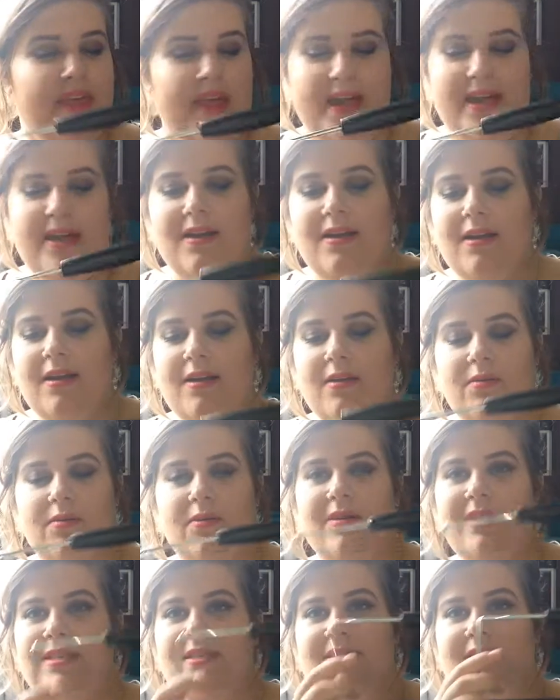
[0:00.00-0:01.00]
think,
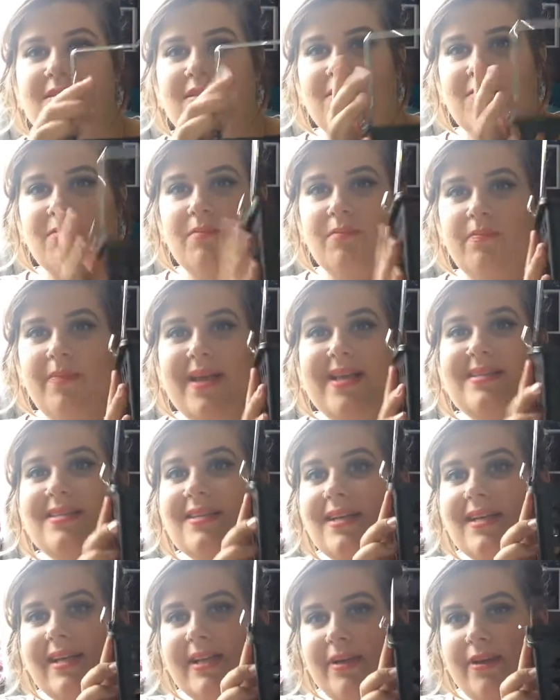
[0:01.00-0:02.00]
or it's
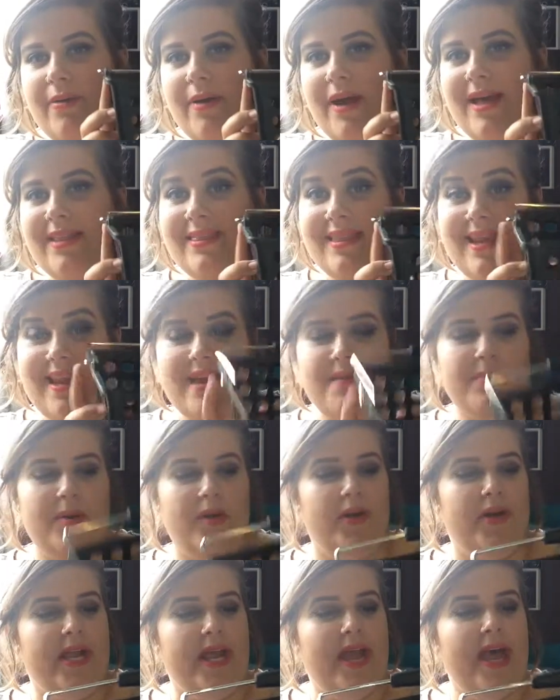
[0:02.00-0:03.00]
basically new, I had the label
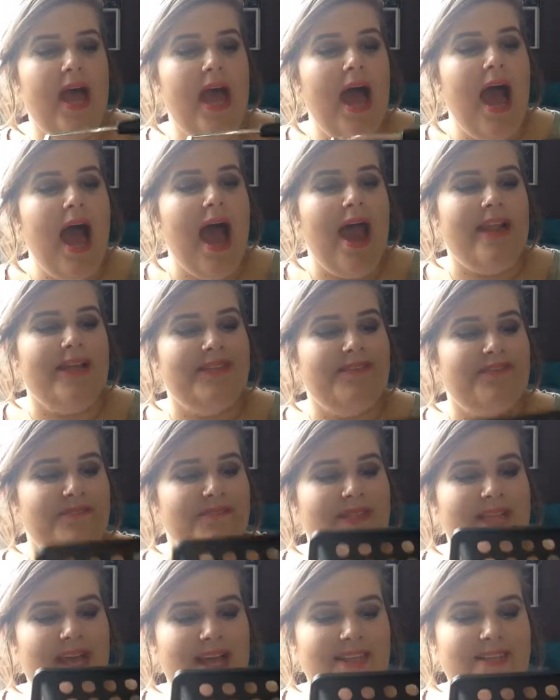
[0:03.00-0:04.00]
on it, and it's
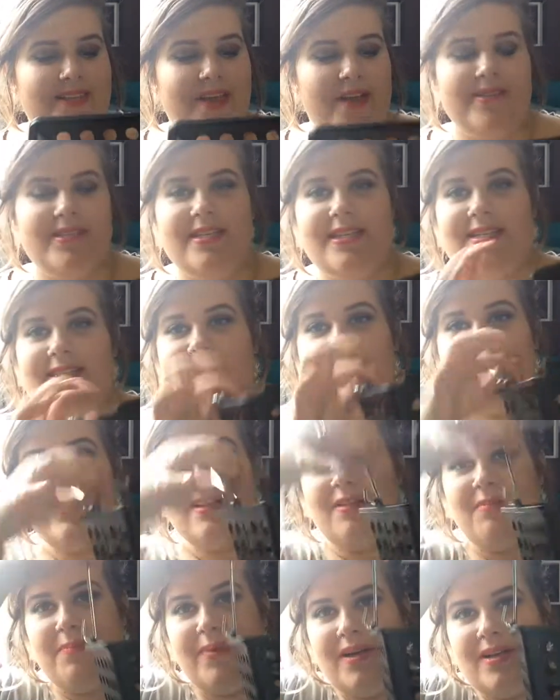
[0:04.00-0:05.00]
from Tesco's, and it's a
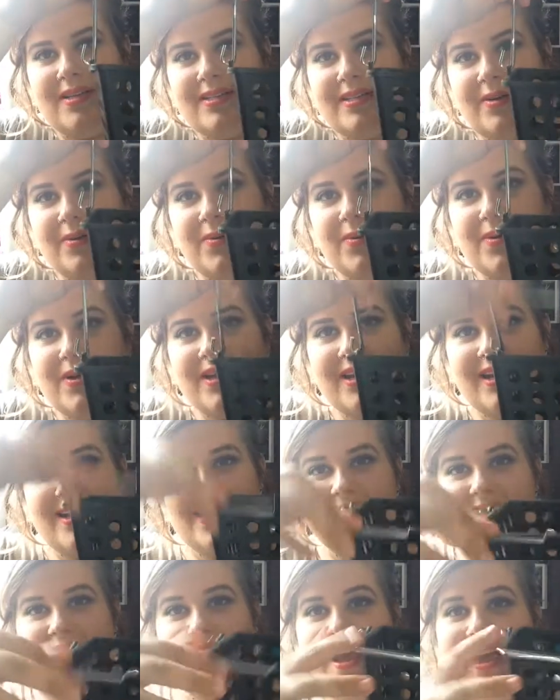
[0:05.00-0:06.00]
little basket
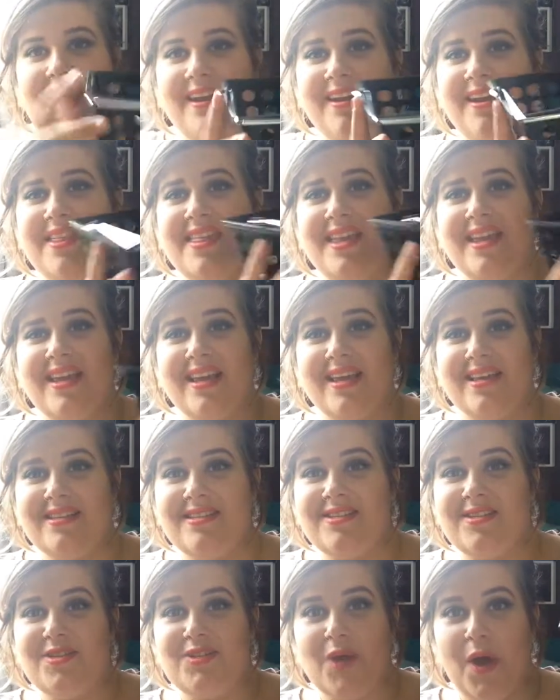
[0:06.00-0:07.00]
organiser, and I think
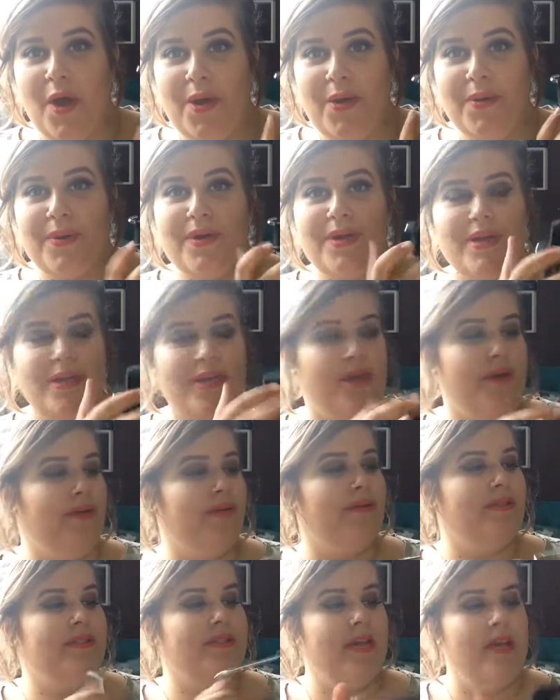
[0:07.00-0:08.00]
it's so
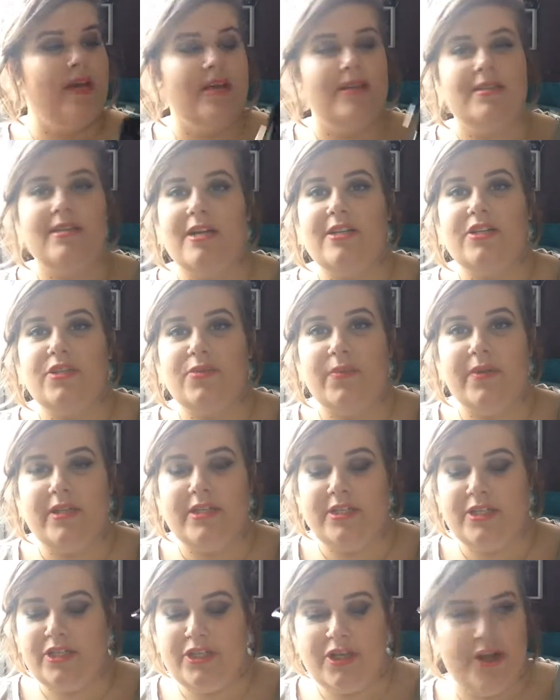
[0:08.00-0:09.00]
cute, so I just
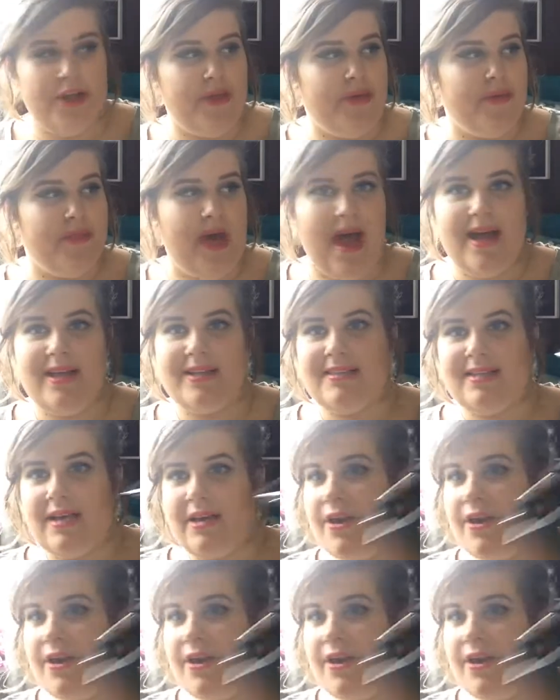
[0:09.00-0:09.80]
wanted to show you that. I